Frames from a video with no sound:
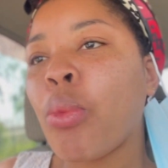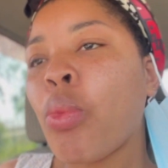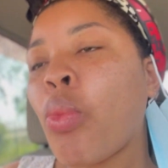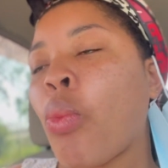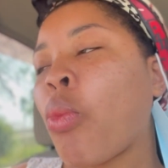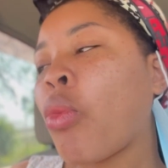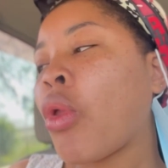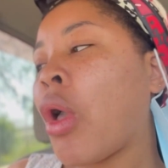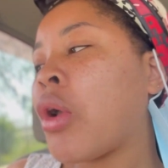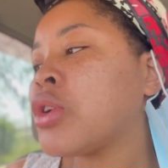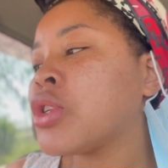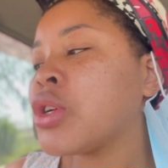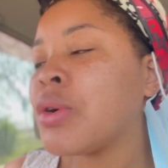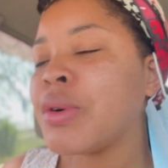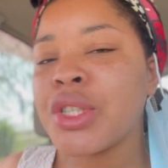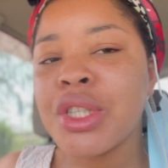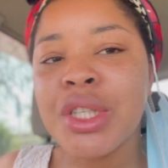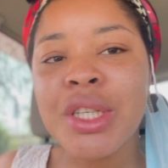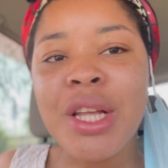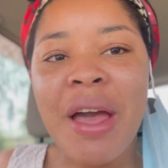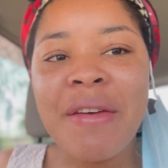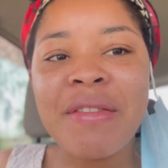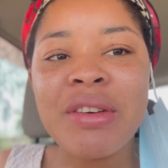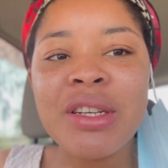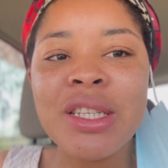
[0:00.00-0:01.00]
So we're just
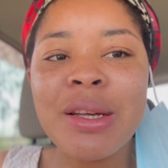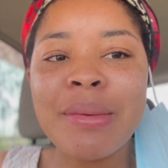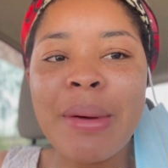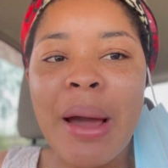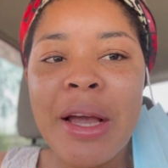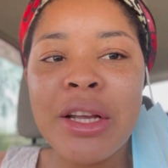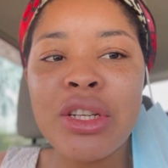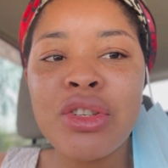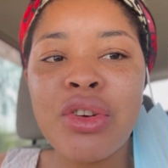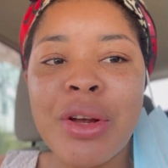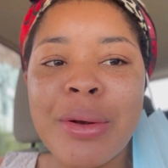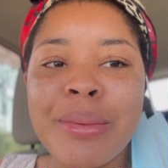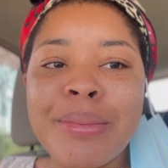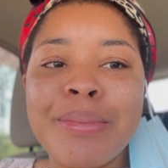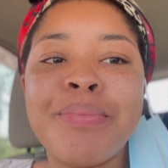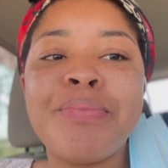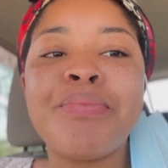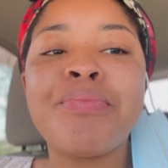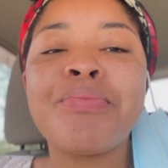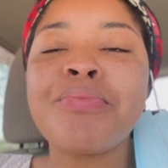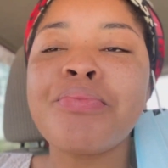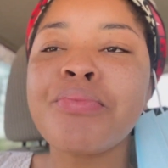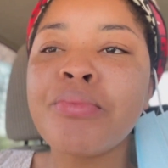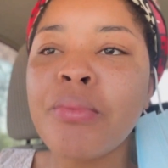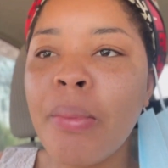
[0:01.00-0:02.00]
having some ice cream.
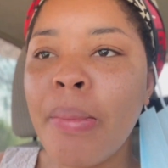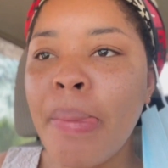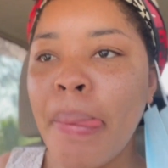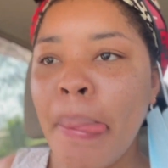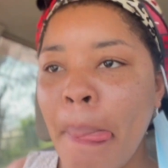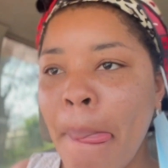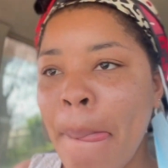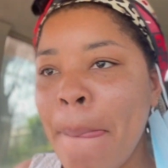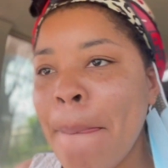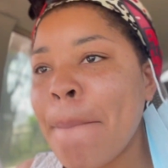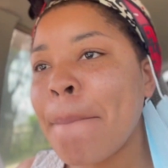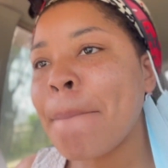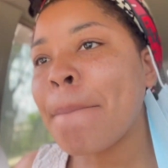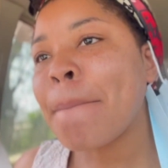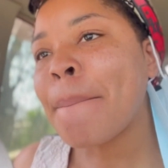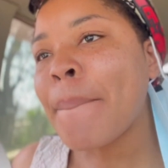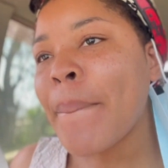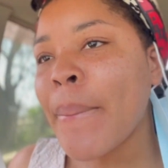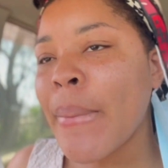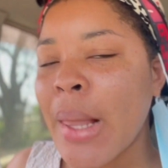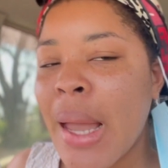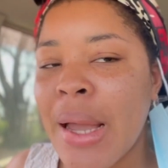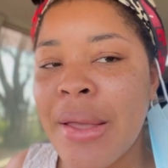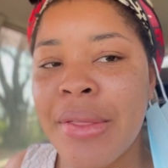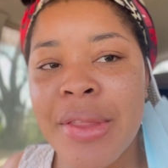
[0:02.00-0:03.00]

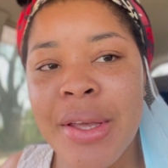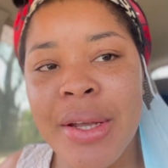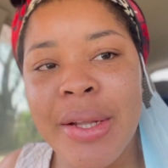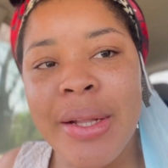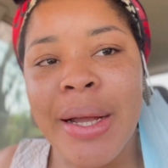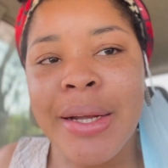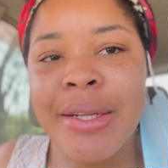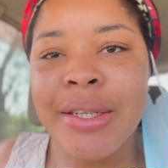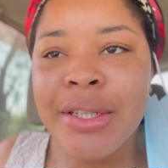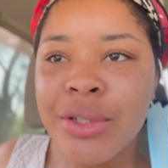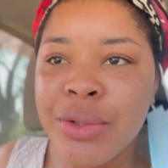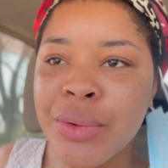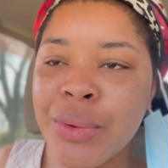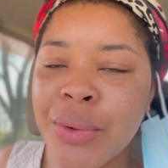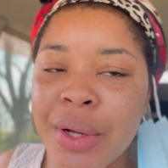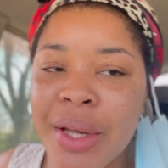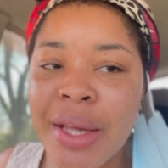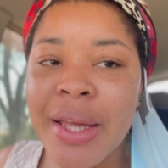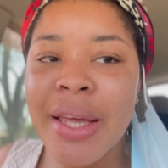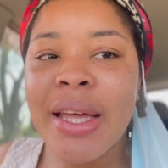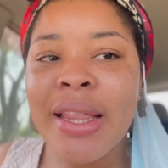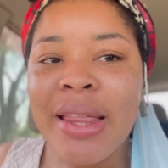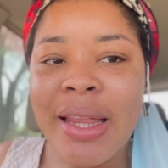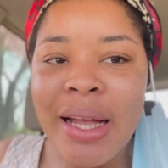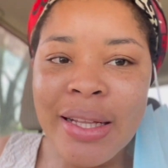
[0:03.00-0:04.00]
And then I need to go and
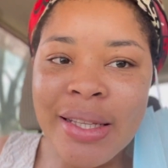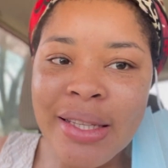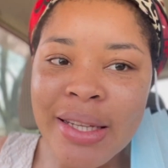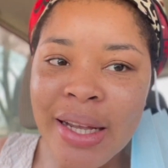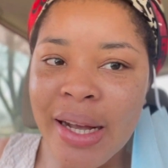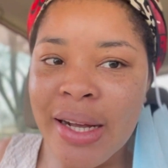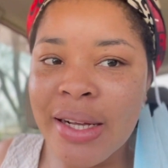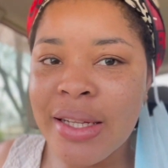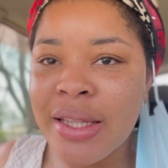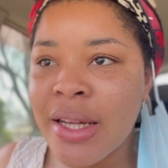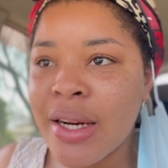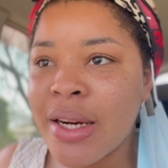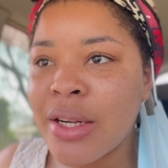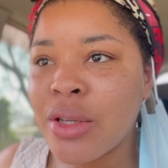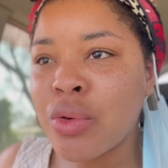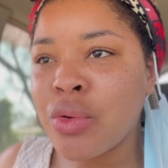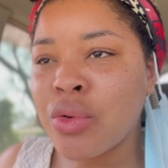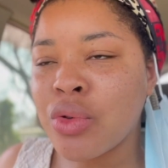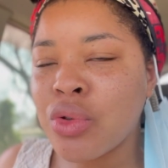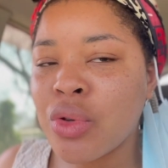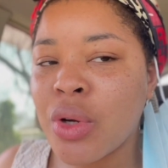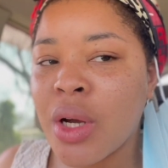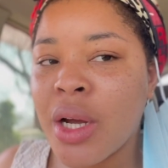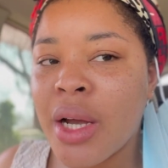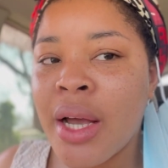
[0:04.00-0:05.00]
get that dye that I told you
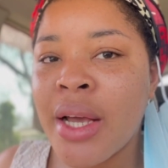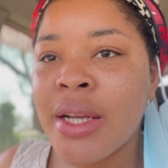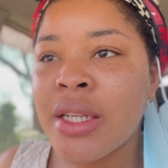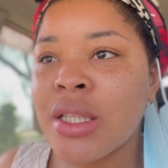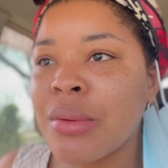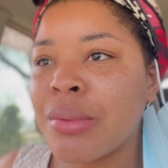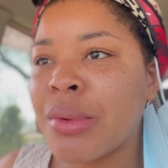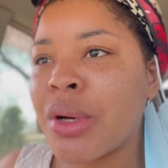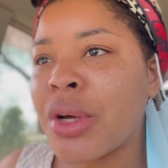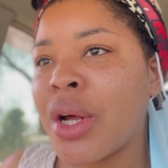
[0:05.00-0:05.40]
guys about.